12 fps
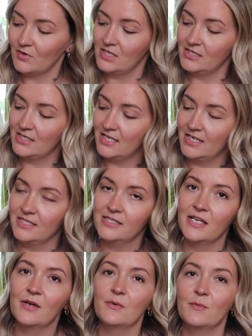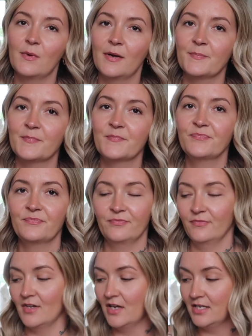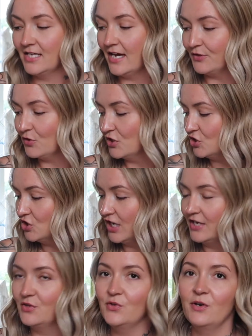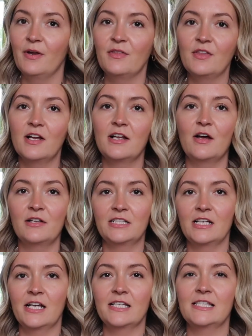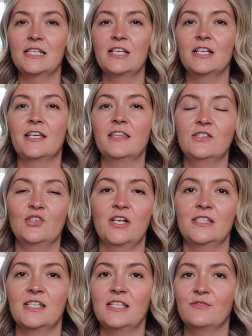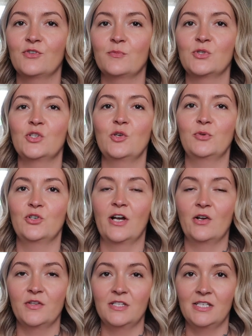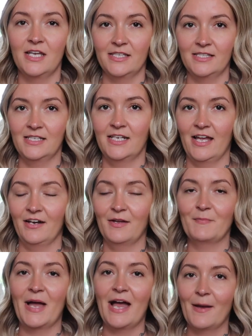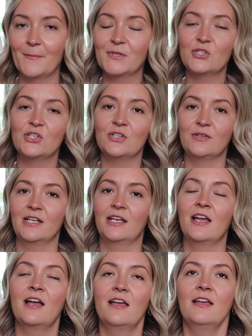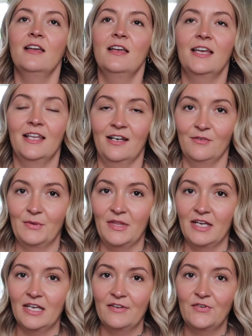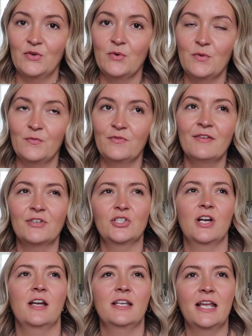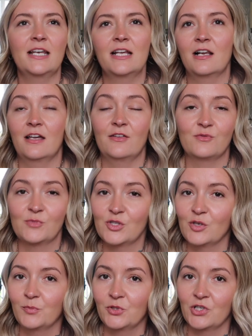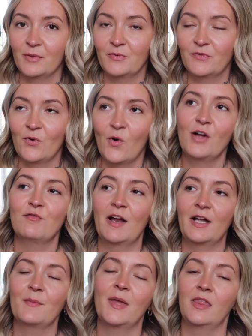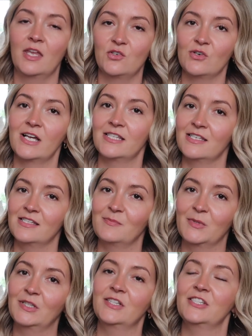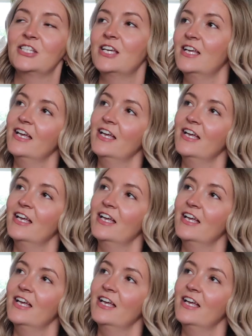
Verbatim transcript: recently, so yeah, I thought I'd just chat you through it. Like I said earlier, this dress is from Superdry. I got this yesterday and I'm absolutely in love with it. If you've never tried any clothes from Superdry before, I recommend their dresses, because